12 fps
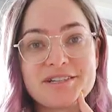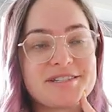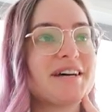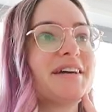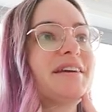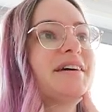
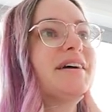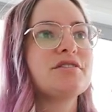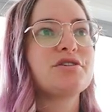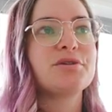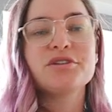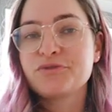design.
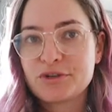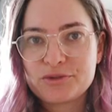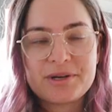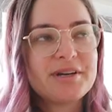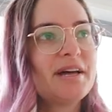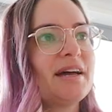So this first
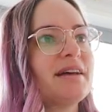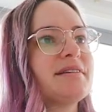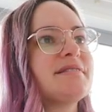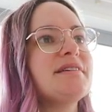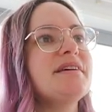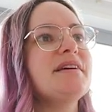one
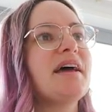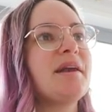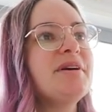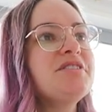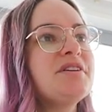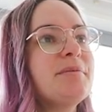has the
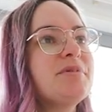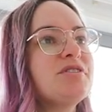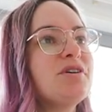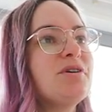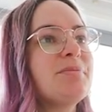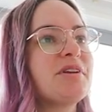animation up the
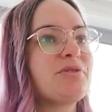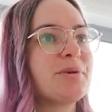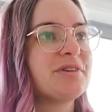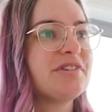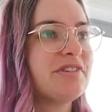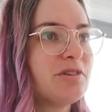top that's
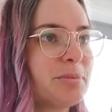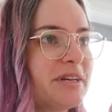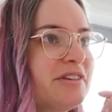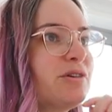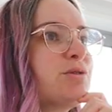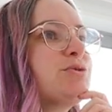what this is a
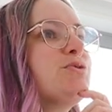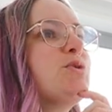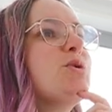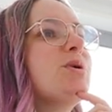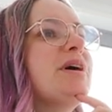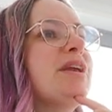placeholder
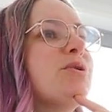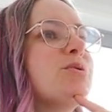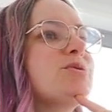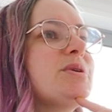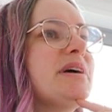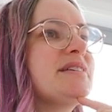for and it
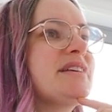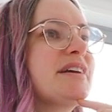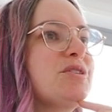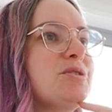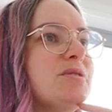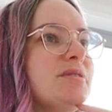also has like
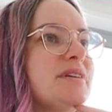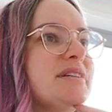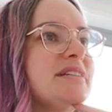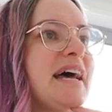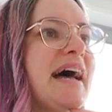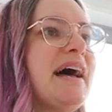a little
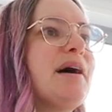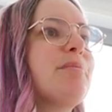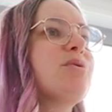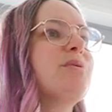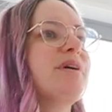tab